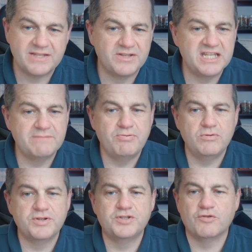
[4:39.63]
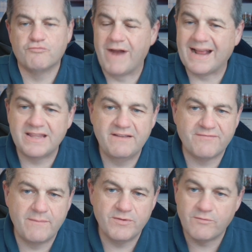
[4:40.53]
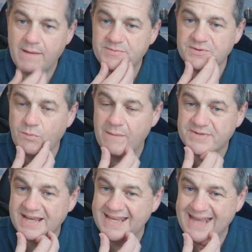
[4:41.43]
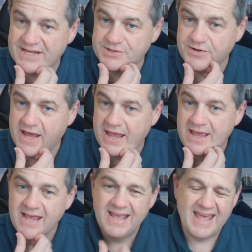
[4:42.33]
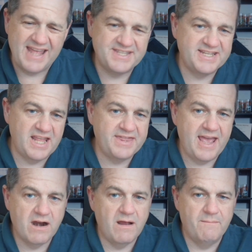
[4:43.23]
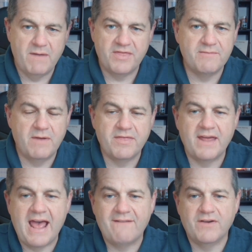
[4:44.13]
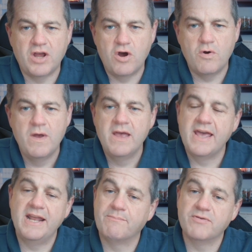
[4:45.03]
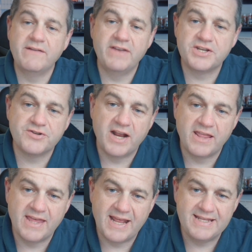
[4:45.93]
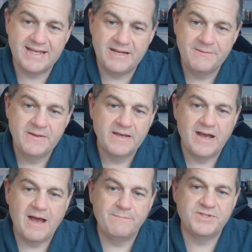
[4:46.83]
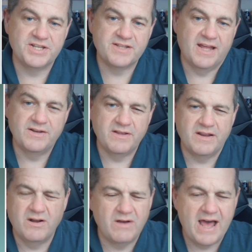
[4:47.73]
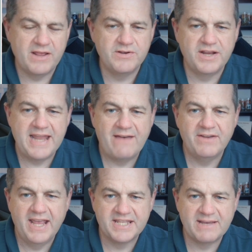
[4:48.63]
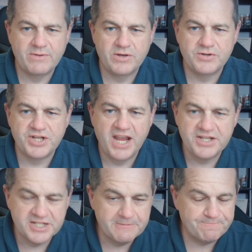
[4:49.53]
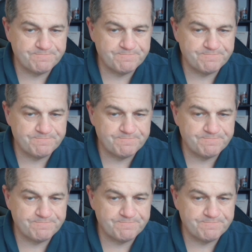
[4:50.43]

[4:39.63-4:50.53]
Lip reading: So this is pulled directly from the website yesterday. I had seen it there a month and a half ago in a previous training that I did just on how you can navigate some of those changes.